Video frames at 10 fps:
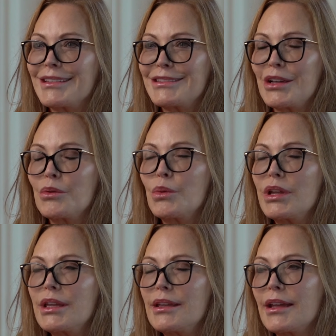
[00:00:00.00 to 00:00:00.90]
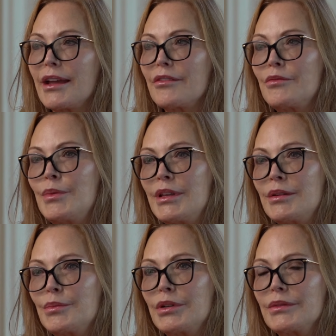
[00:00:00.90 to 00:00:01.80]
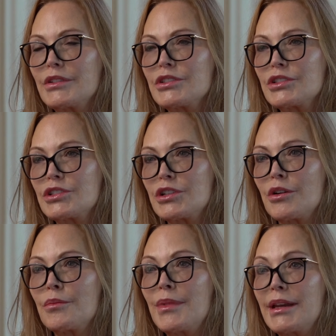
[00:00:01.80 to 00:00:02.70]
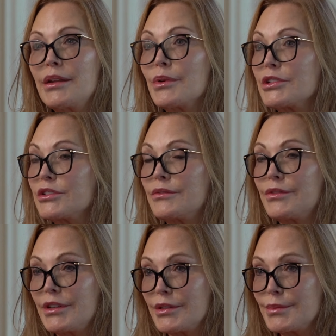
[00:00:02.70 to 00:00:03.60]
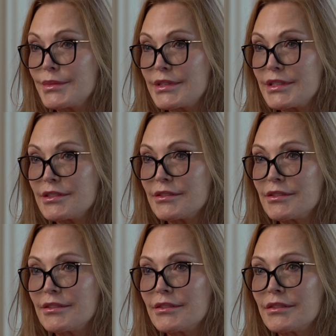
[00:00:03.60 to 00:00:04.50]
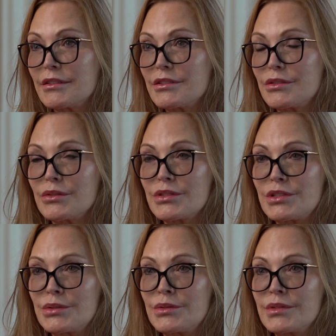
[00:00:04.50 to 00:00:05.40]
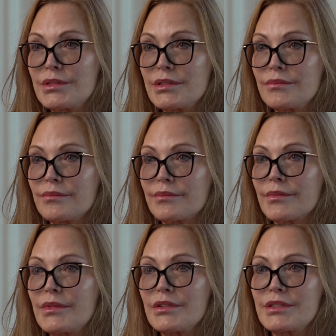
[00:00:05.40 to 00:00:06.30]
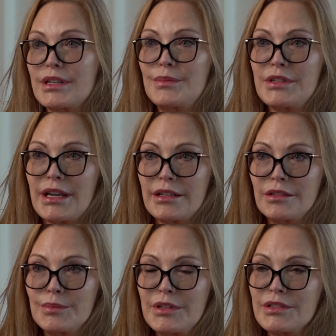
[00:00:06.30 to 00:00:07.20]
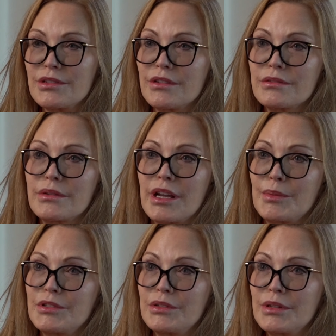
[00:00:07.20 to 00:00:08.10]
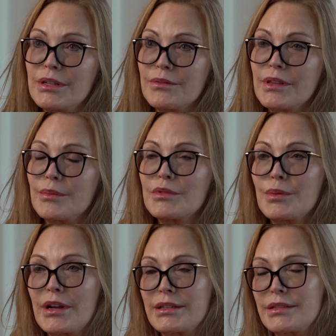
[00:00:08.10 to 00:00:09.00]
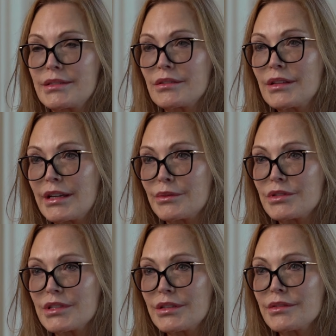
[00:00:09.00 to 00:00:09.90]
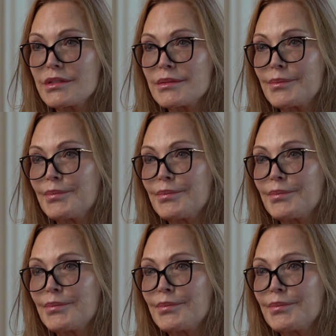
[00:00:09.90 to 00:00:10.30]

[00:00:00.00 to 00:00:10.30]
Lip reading: So we have been privileged to show many Russian films to the students. They're subtitled, but it's also an opportunity for them to practice their language skills.